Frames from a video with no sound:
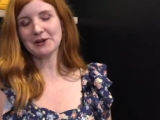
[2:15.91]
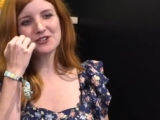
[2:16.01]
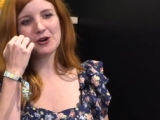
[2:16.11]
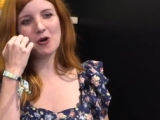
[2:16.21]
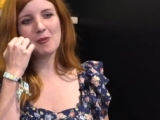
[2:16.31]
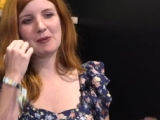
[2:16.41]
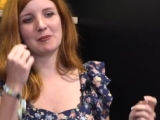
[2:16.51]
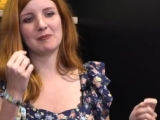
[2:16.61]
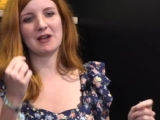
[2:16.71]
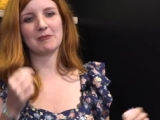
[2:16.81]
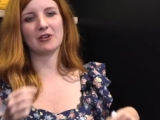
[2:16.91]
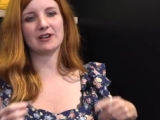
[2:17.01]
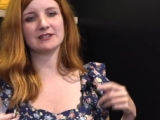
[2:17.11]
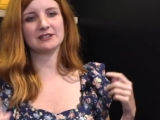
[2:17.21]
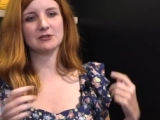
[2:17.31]
So my, my
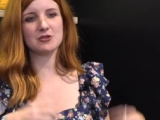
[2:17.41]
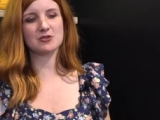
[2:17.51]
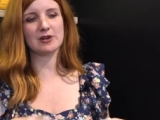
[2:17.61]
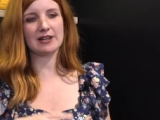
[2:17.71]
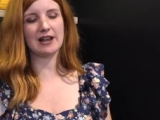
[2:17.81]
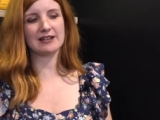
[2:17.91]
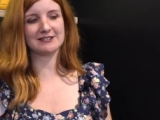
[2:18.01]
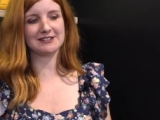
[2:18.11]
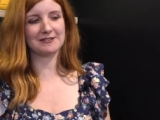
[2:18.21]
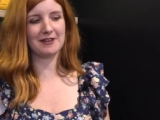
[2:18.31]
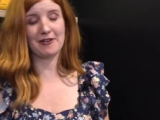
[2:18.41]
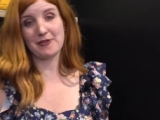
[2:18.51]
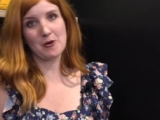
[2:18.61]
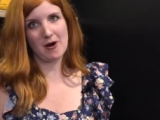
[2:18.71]
blockades usually last a few